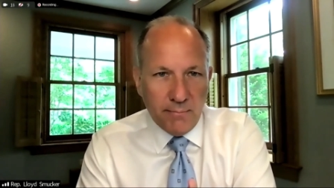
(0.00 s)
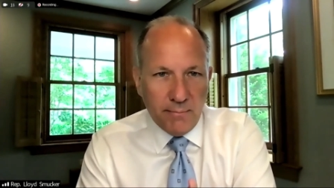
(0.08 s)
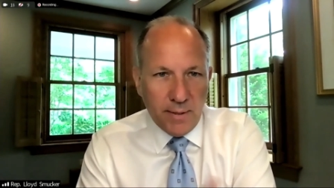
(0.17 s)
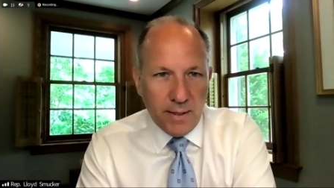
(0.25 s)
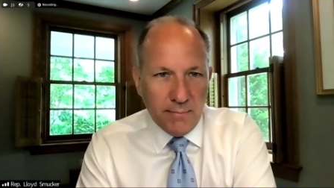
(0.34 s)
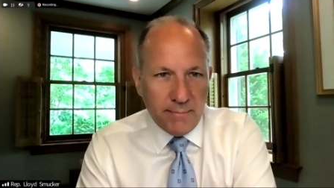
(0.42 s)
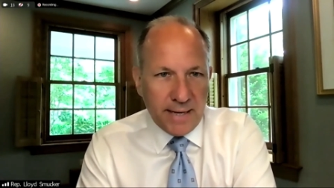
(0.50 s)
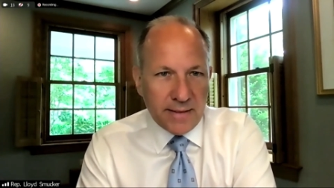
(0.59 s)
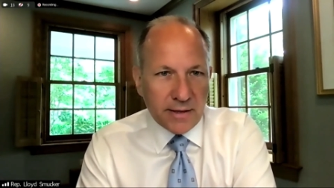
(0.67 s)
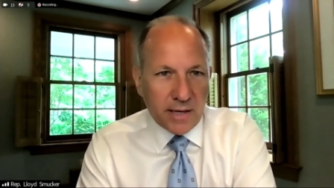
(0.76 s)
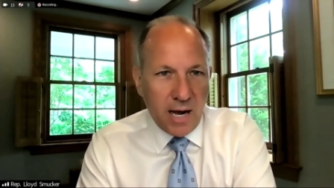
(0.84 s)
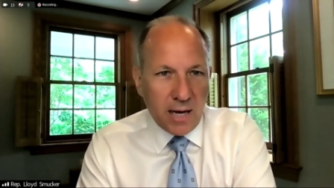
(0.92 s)
Many of
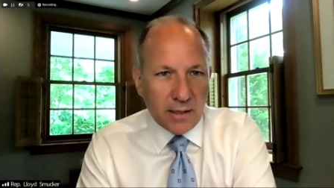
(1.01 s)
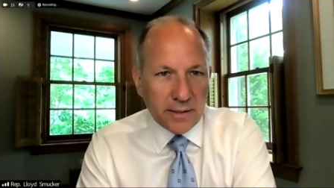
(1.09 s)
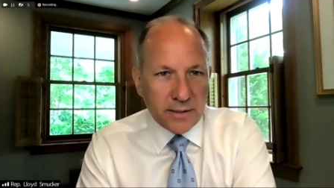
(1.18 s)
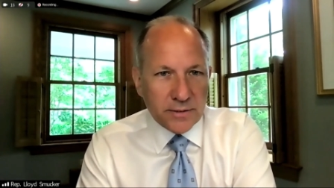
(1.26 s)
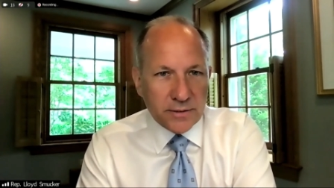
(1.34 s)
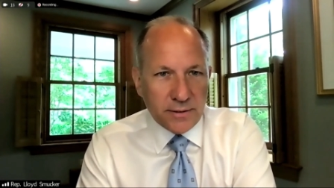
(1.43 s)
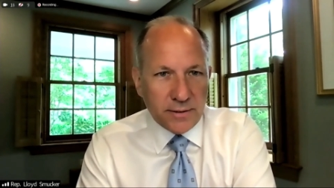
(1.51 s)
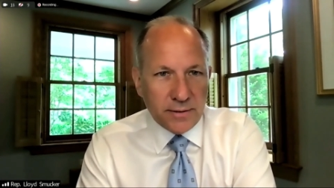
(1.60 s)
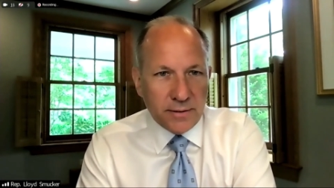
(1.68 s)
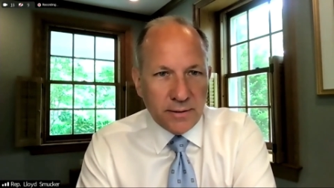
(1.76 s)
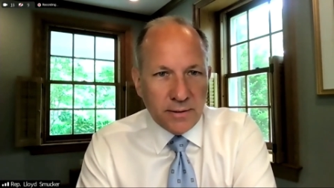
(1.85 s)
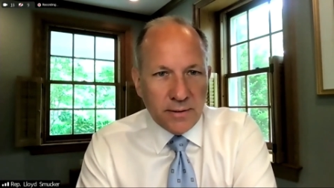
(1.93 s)
the colleagues
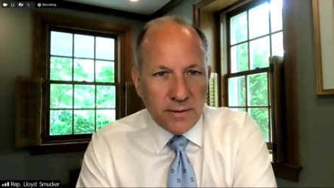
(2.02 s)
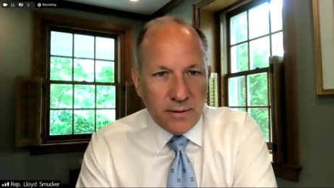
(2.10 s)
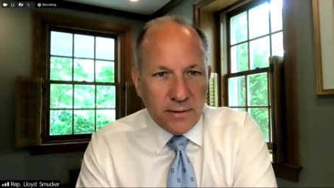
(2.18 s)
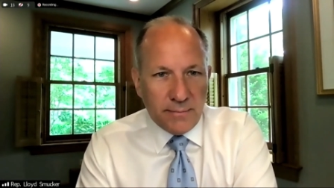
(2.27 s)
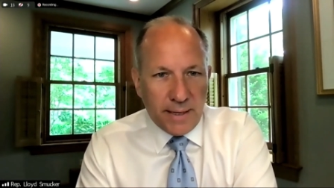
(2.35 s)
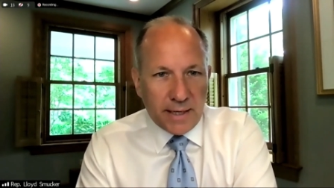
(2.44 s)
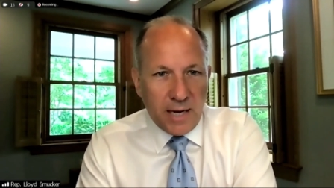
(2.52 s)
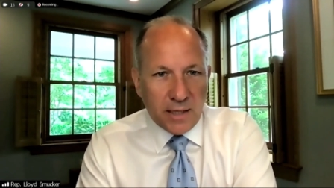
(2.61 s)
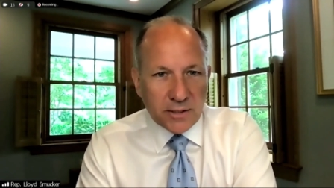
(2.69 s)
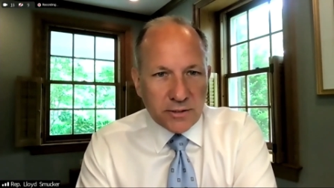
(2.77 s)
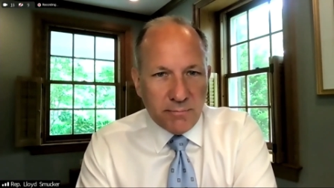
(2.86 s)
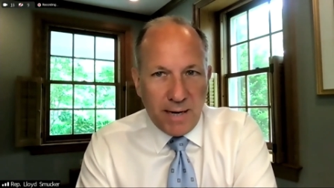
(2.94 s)
on my
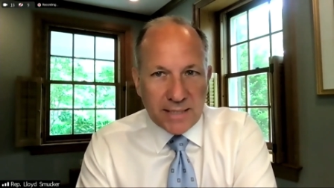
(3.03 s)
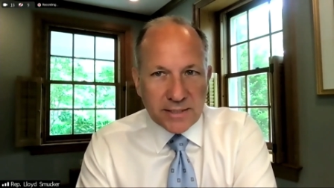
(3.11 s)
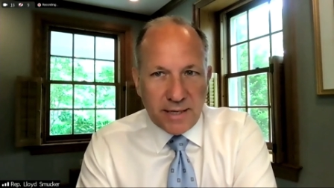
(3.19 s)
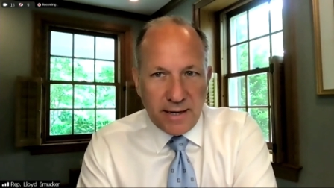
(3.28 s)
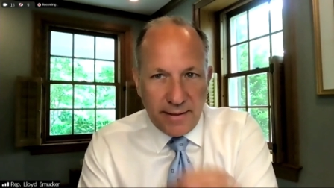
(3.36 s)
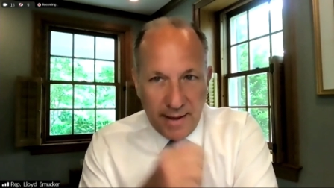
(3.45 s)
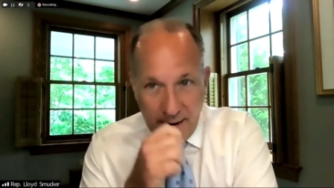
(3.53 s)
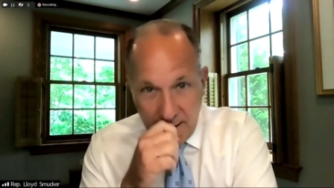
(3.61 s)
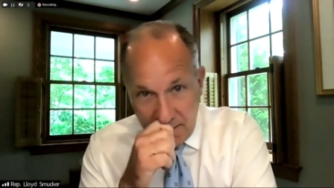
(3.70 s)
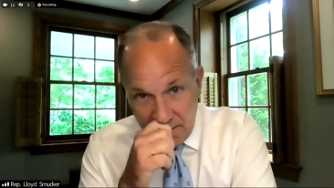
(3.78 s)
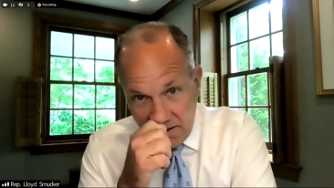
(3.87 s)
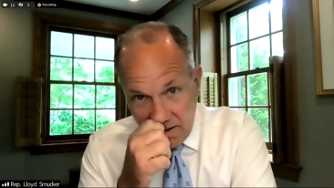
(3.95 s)
side of the
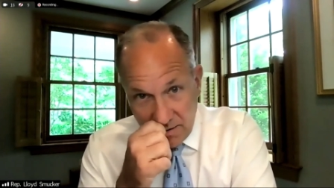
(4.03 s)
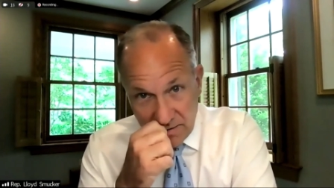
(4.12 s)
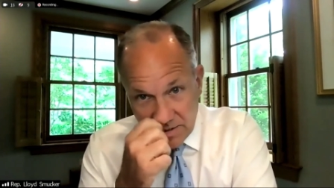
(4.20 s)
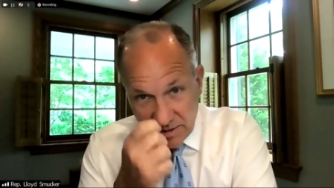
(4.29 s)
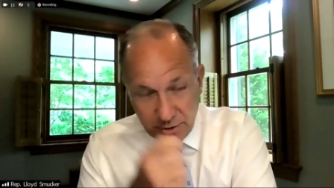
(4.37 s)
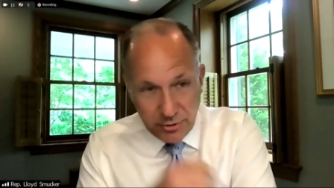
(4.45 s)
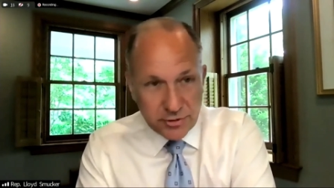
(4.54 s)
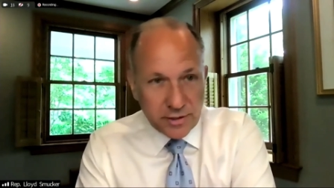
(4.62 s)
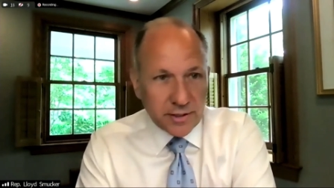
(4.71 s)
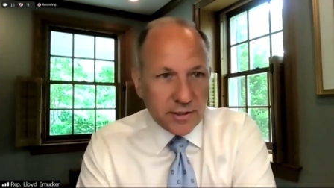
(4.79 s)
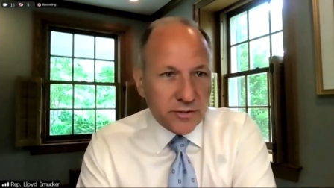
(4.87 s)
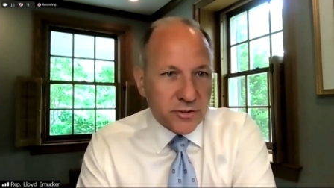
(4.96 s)
aisle are
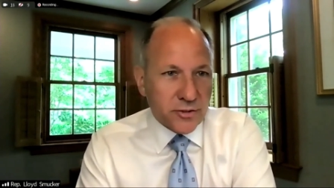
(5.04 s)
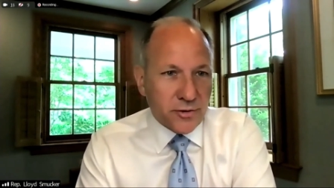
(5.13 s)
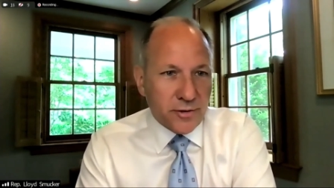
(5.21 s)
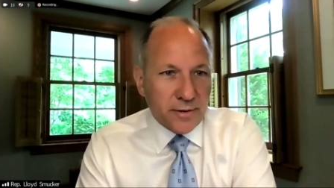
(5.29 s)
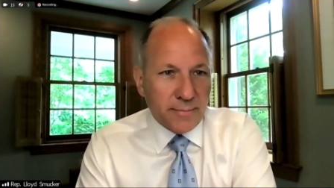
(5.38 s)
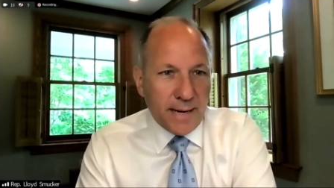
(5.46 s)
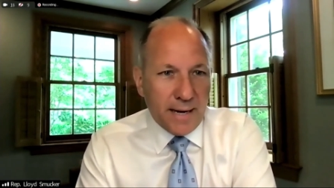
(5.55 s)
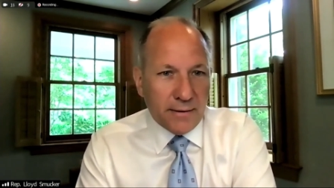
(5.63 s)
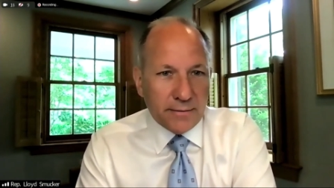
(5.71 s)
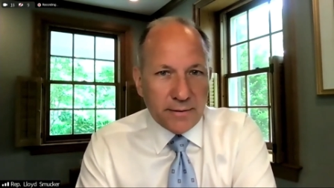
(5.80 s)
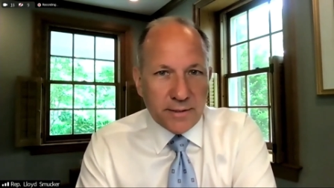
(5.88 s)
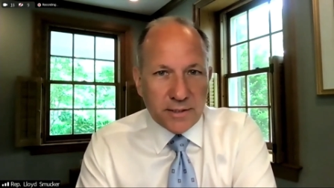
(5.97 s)
seriously concerned
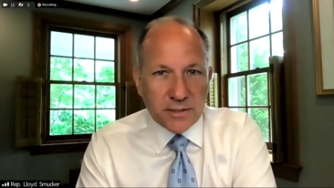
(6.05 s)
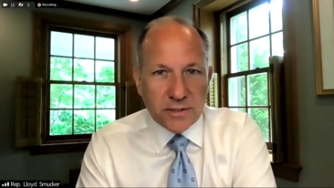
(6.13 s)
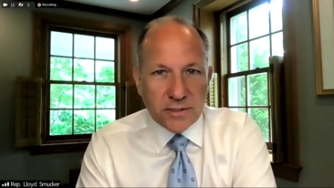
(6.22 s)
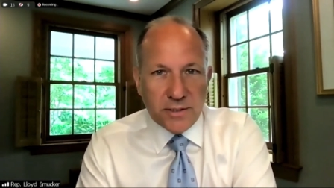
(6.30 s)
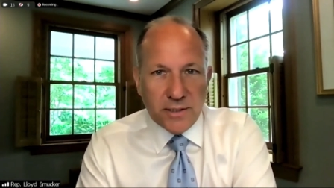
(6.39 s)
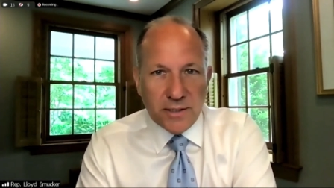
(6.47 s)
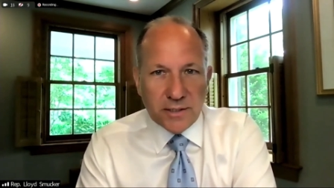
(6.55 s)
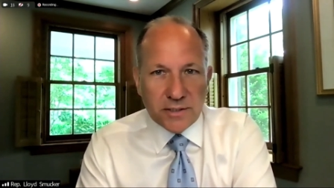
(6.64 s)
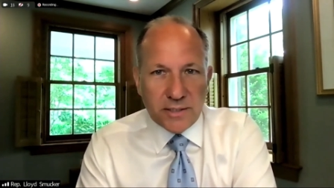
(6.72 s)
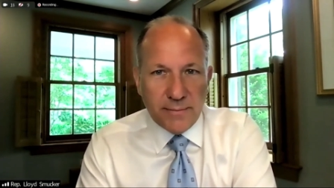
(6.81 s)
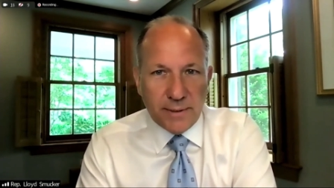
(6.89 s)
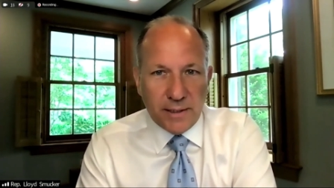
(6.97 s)
about this
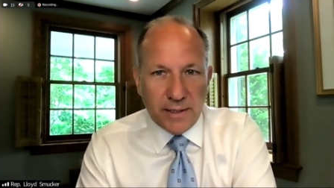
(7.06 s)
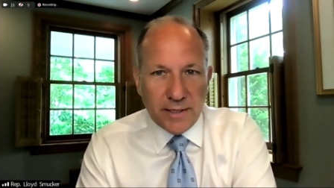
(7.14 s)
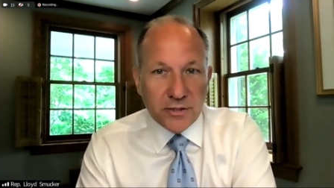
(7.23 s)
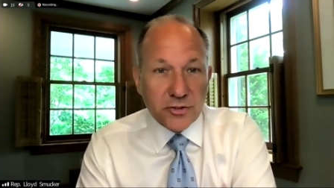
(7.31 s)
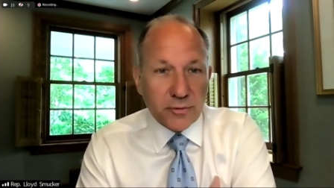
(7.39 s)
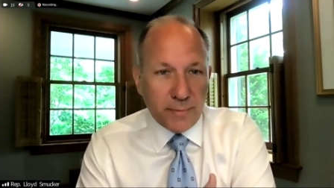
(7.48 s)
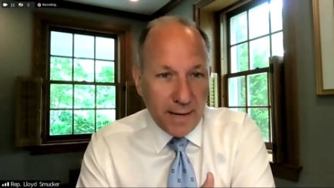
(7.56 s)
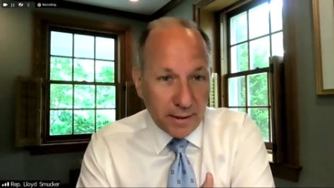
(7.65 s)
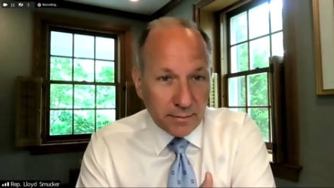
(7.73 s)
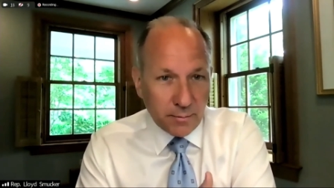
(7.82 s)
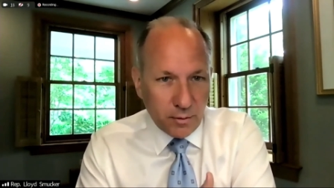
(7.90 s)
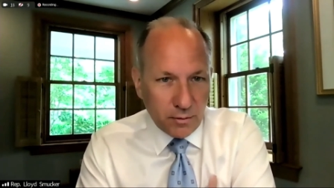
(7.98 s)
seemingly
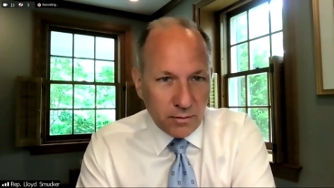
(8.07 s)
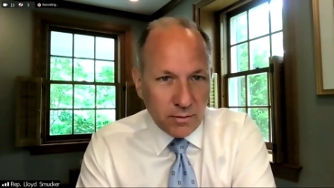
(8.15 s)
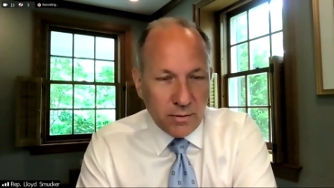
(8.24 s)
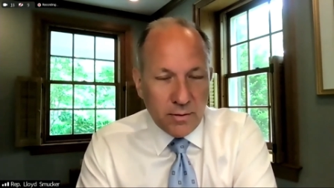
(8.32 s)
insurmountable